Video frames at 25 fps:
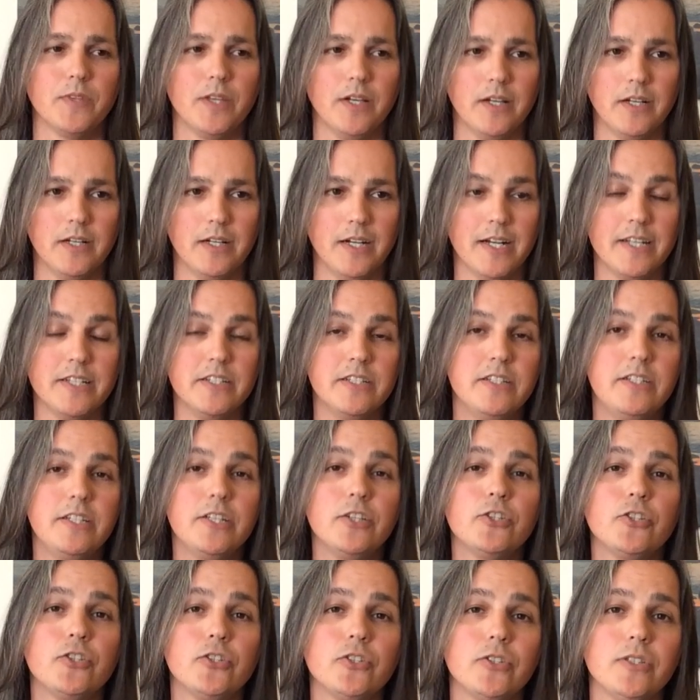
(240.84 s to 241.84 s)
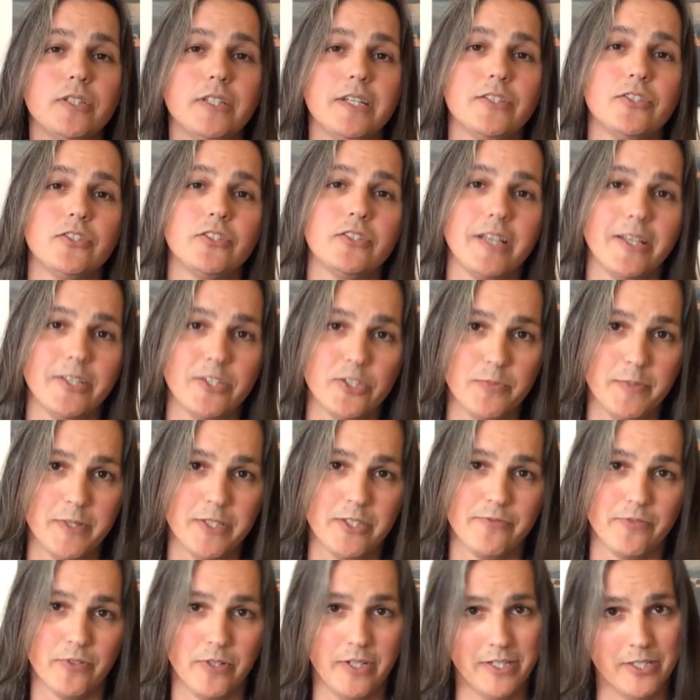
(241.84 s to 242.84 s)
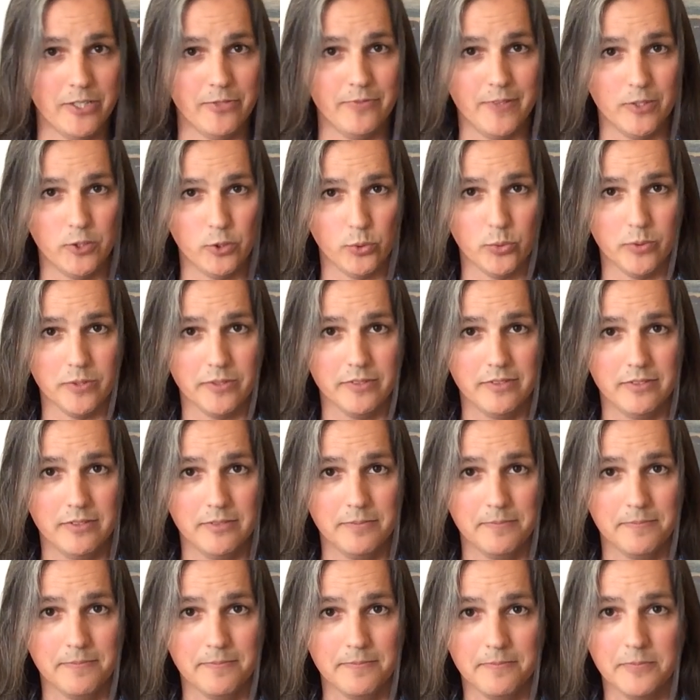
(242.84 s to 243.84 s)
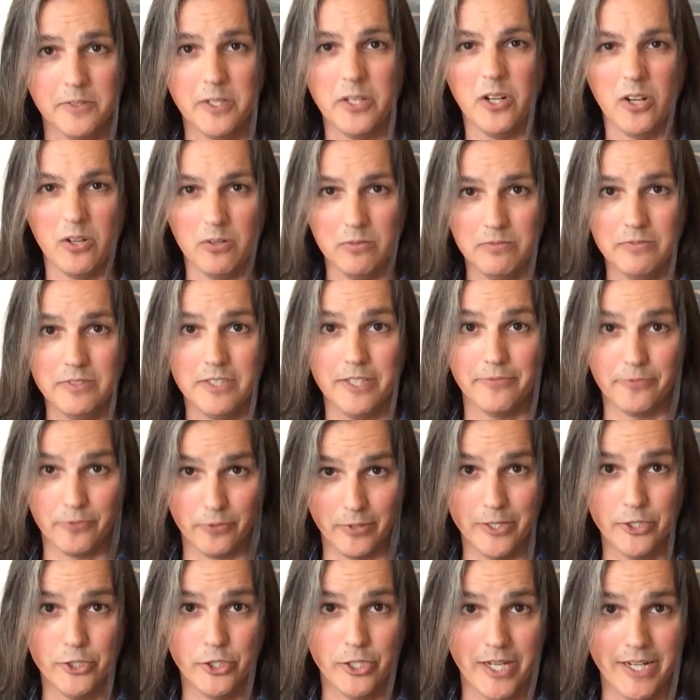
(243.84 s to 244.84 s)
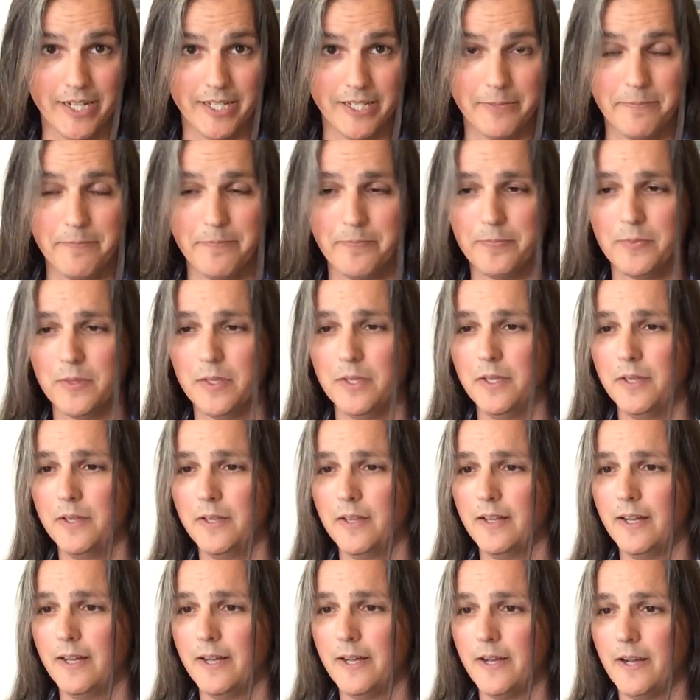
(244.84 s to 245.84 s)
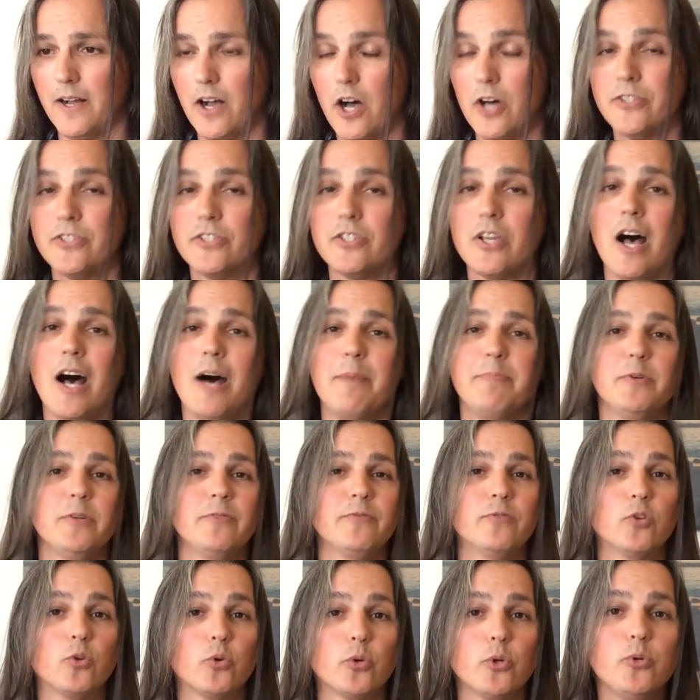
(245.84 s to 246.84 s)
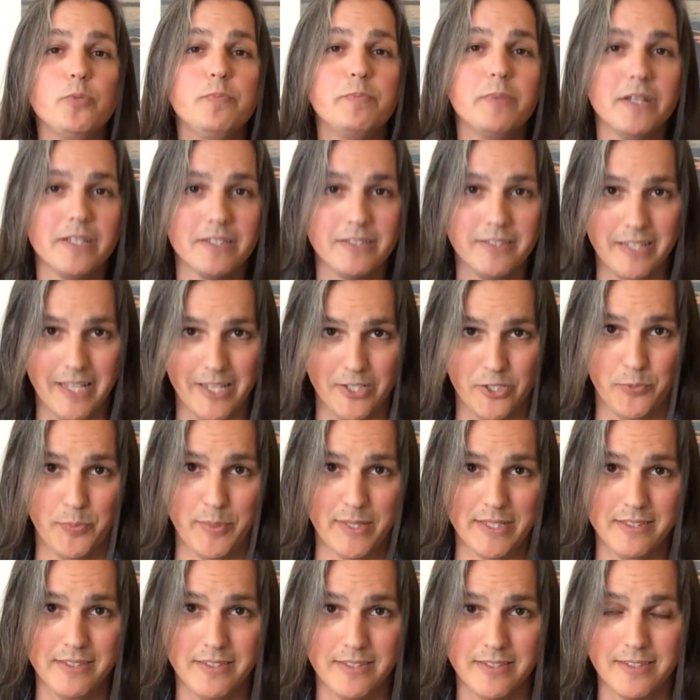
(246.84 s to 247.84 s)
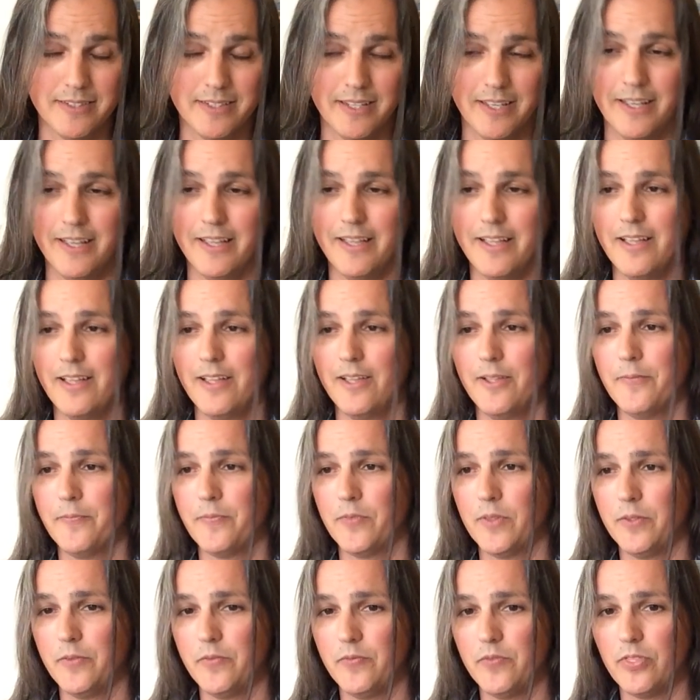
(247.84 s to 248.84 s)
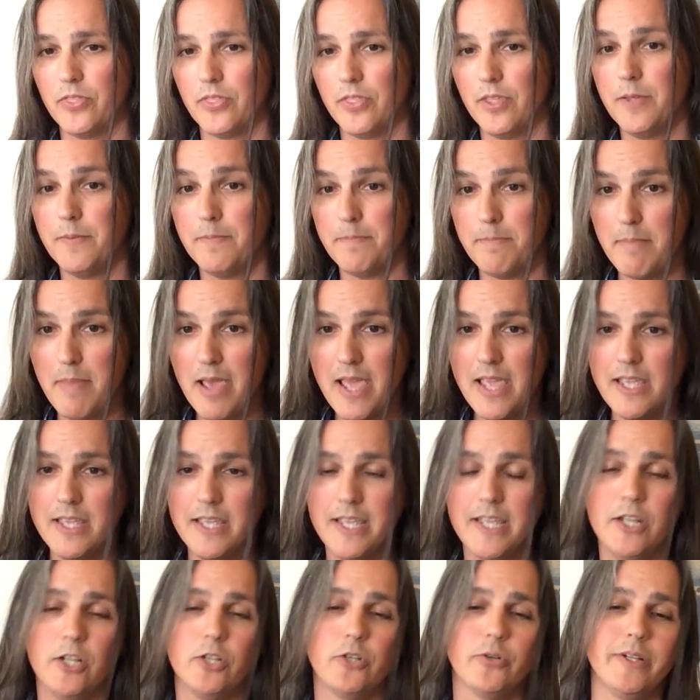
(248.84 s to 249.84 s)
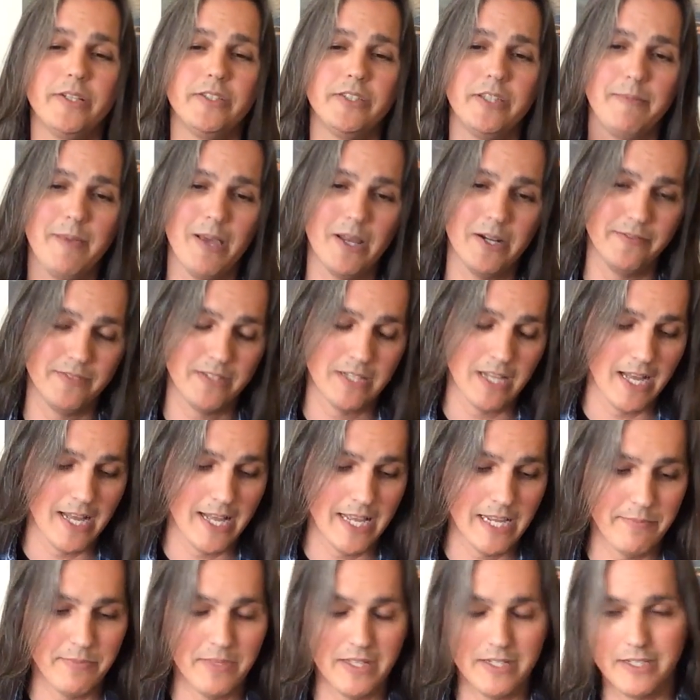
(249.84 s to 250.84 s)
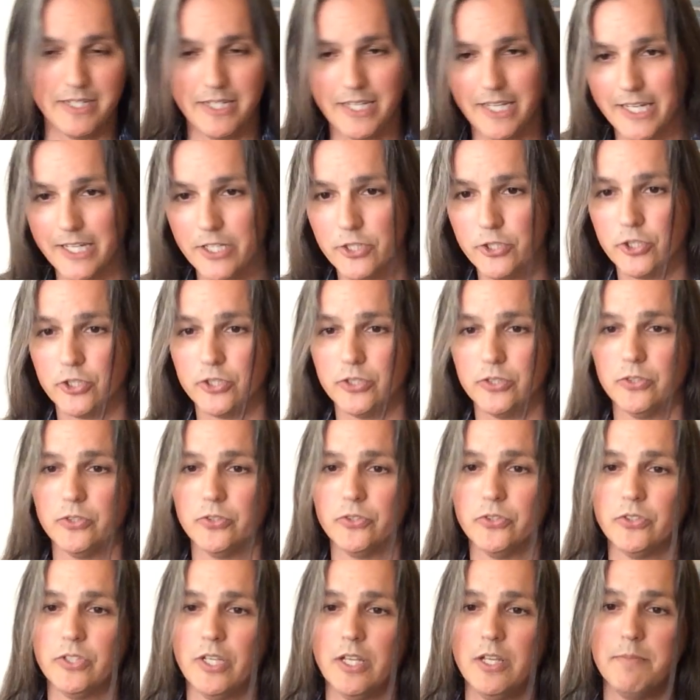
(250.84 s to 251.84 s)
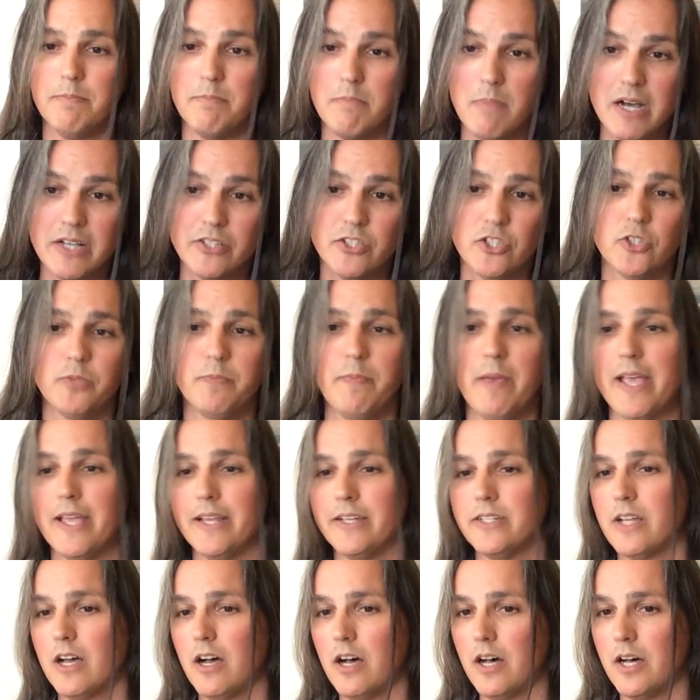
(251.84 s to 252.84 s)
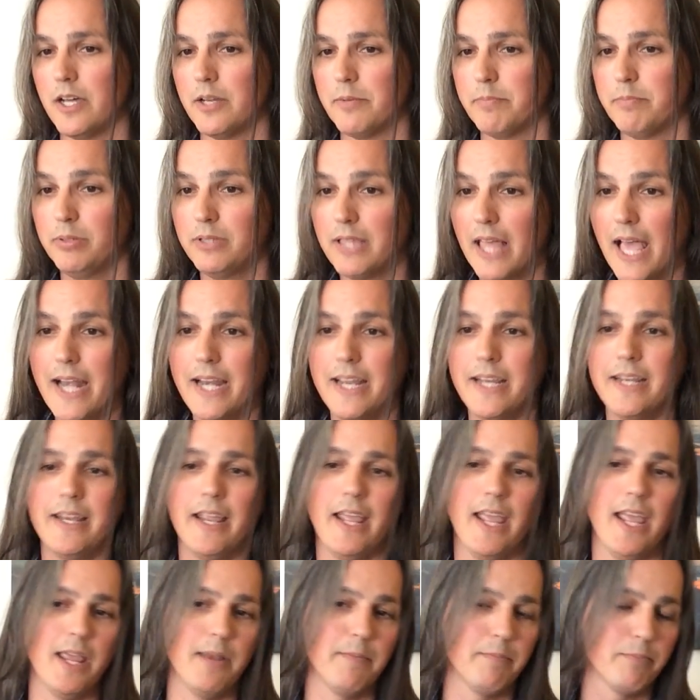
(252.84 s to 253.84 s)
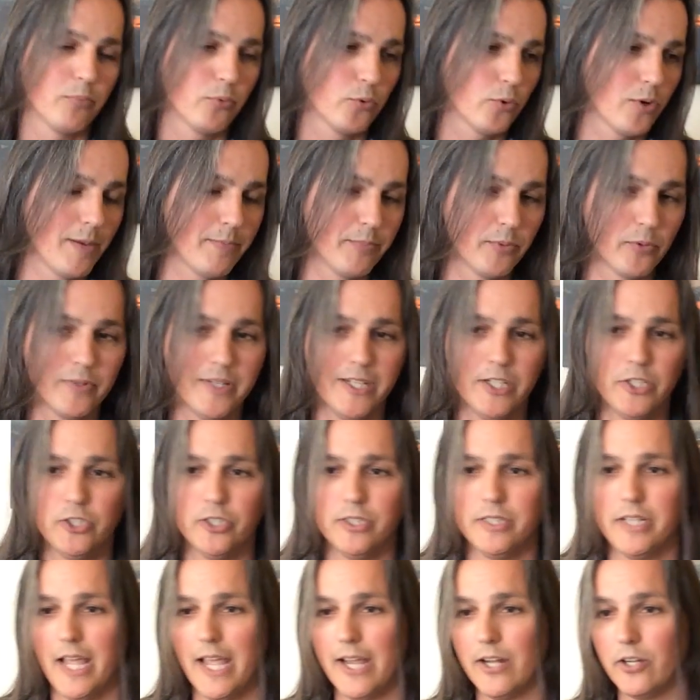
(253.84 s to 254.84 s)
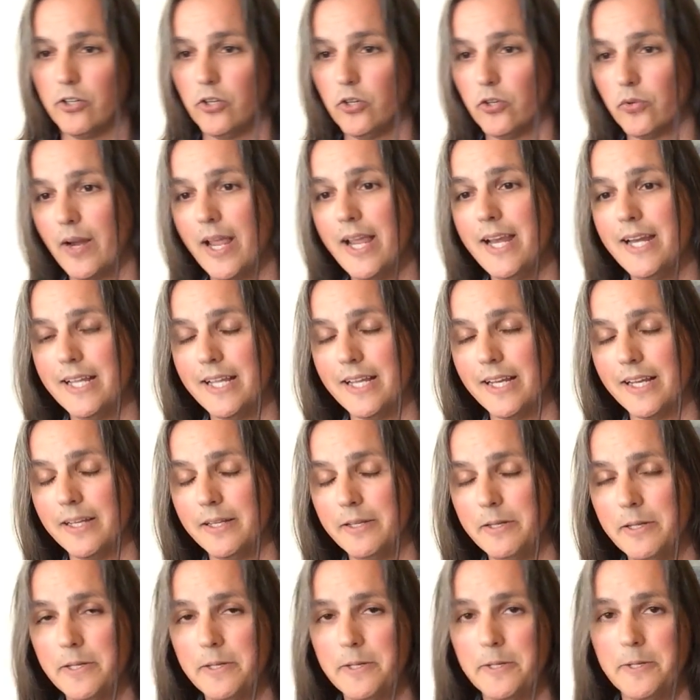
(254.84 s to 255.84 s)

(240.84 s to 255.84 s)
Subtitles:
additional assessments for individuals, differentiating, on top of group assessments, it may increase the amount of time that teachers must spend on planning and preparation and grading.